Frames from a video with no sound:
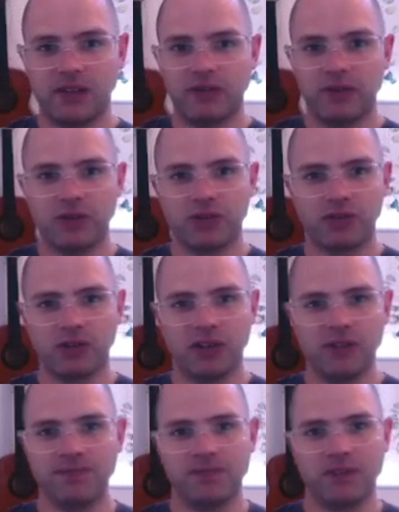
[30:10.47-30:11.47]
Verse 3,
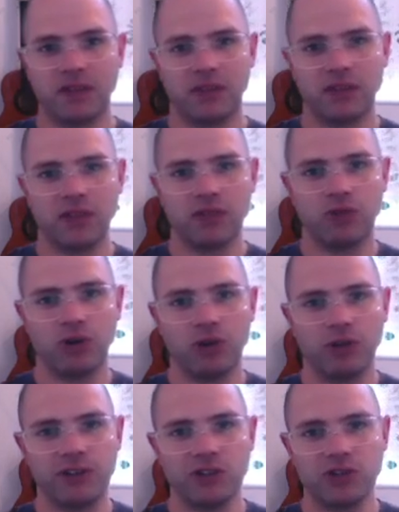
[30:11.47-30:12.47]
then the royal
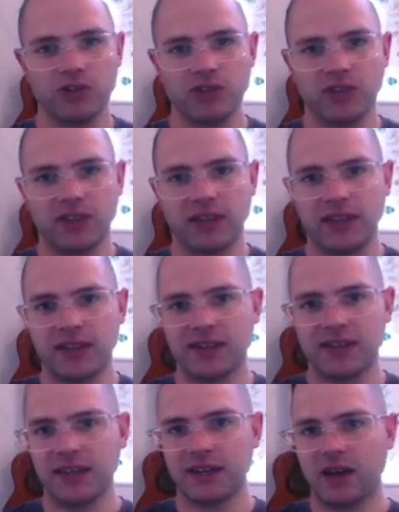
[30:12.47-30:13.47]
officials at the king's
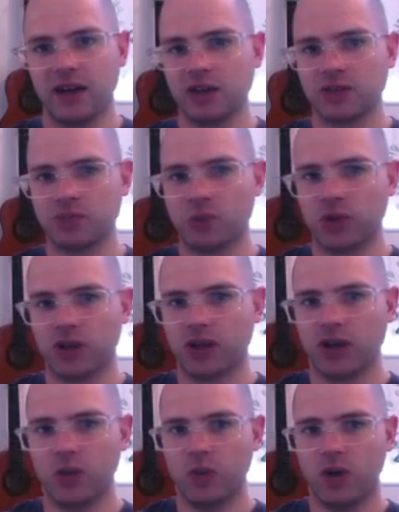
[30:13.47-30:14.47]
gate asked
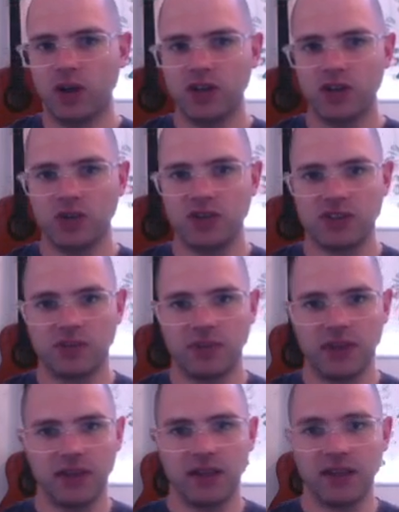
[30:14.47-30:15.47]
Mordecai, why do you
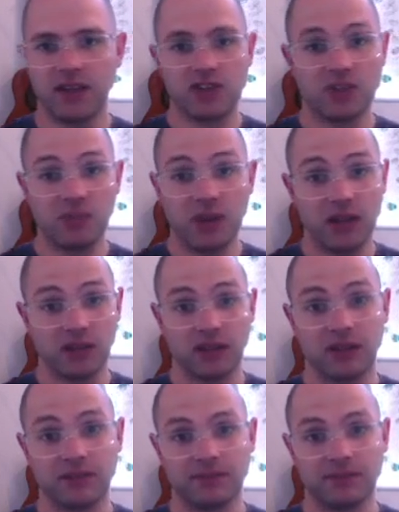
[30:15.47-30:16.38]
disobey the king's command?